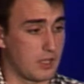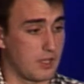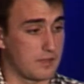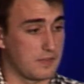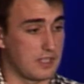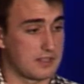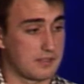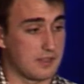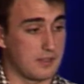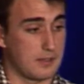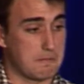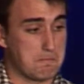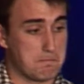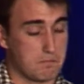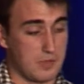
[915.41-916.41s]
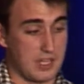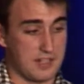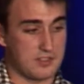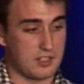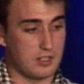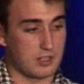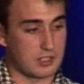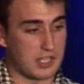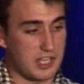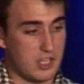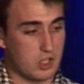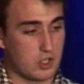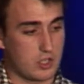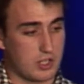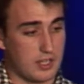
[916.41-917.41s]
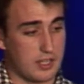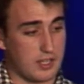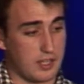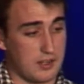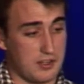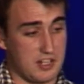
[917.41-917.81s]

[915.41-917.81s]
that the Intel Xeon